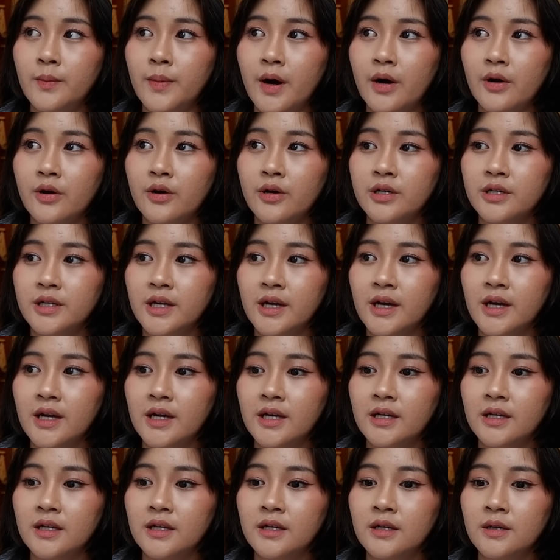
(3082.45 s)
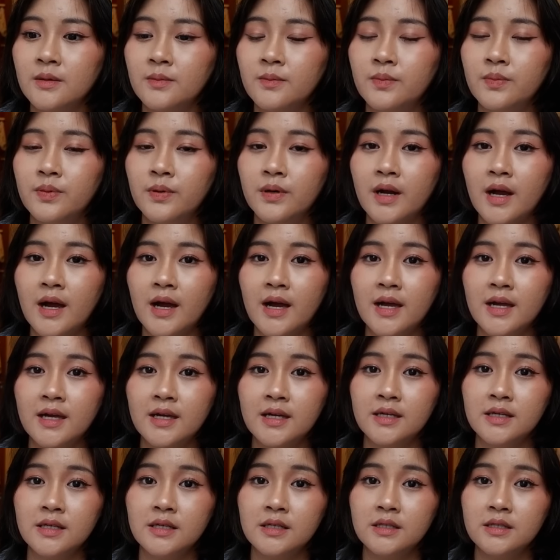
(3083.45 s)
about our day, but
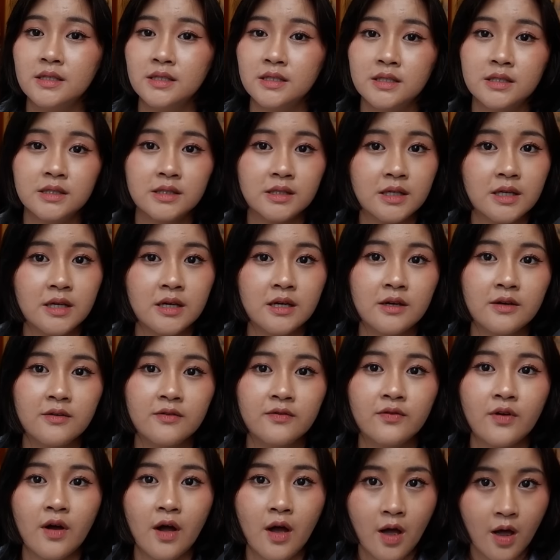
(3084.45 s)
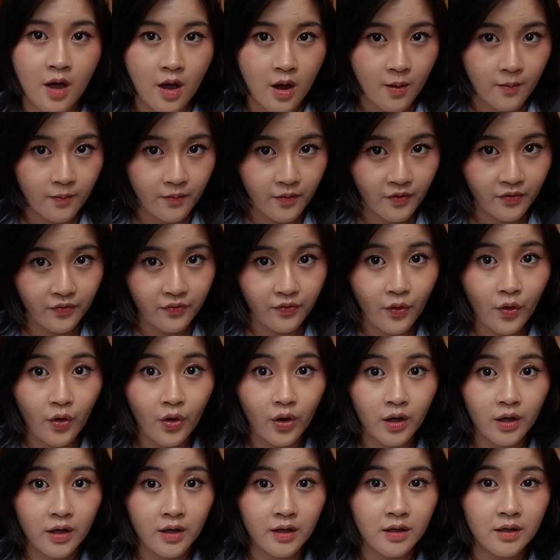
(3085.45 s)
I didn't leave
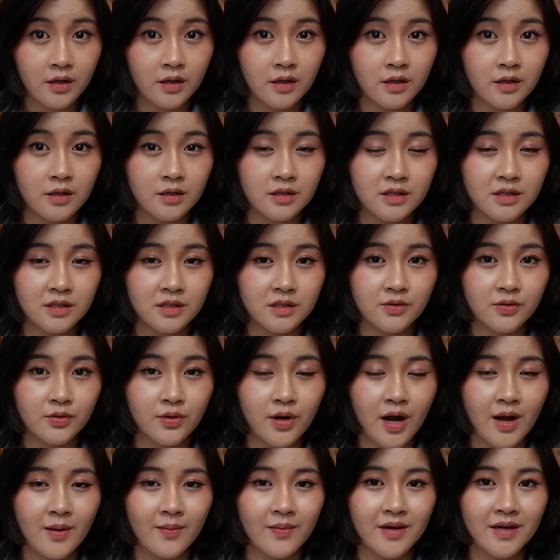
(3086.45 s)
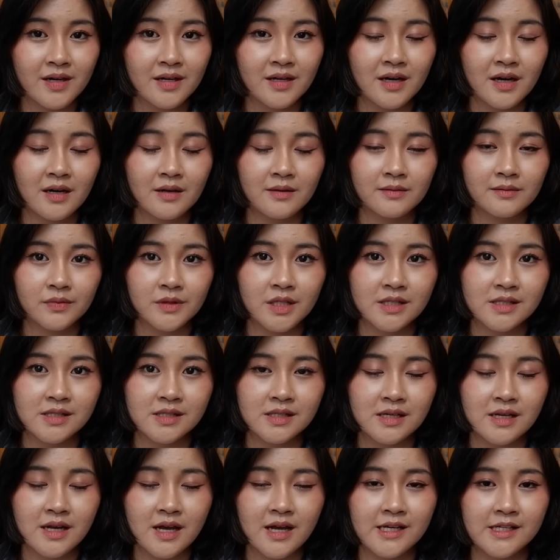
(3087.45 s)
before grabbing
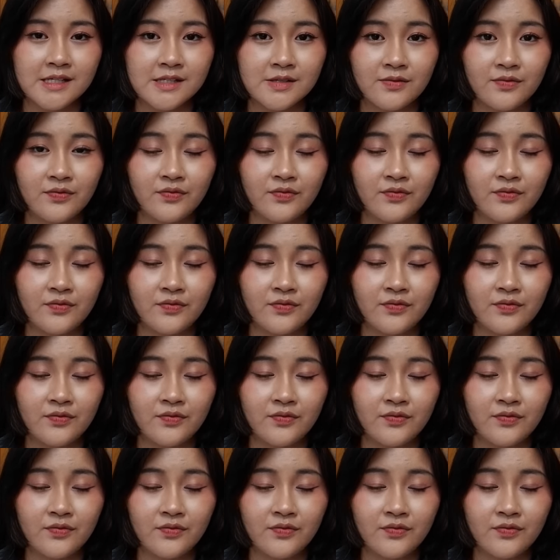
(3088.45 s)
this nice